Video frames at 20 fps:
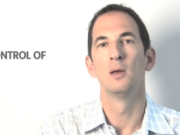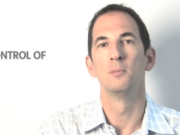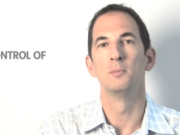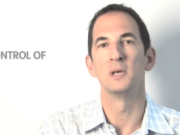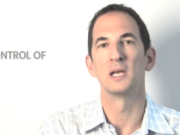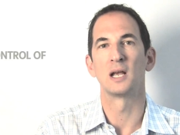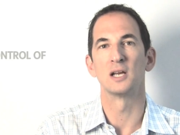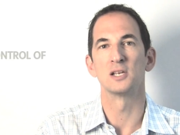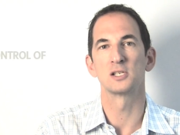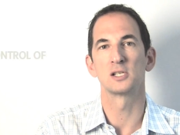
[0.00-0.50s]

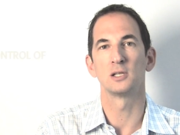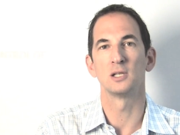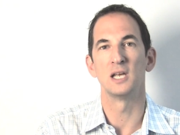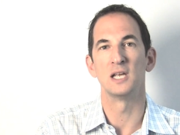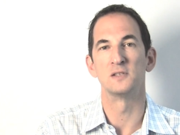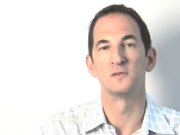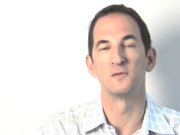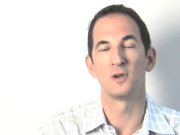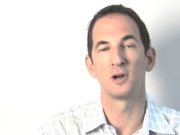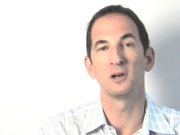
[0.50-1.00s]
because
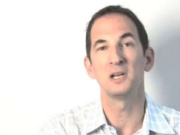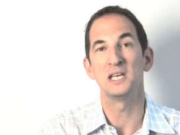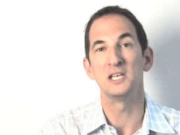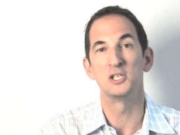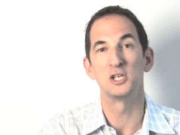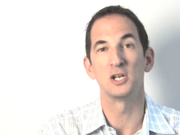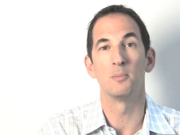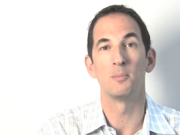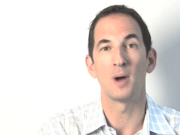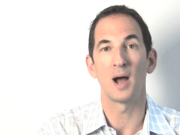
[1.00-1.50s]
it's very
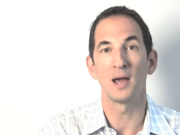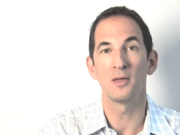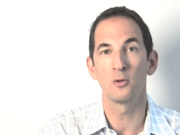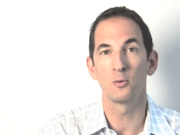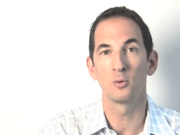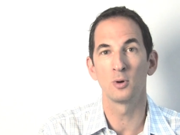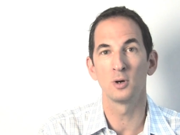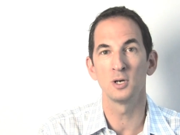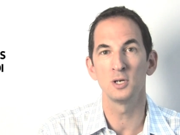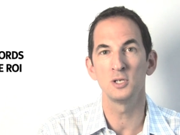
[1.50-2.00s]
easy to buy
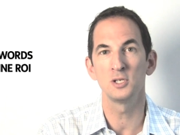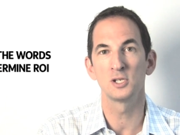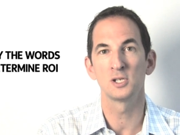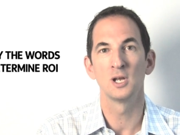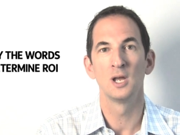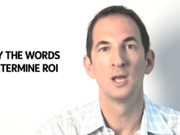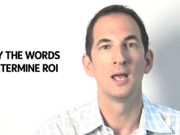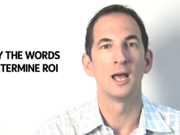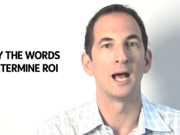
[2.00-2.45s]
the words.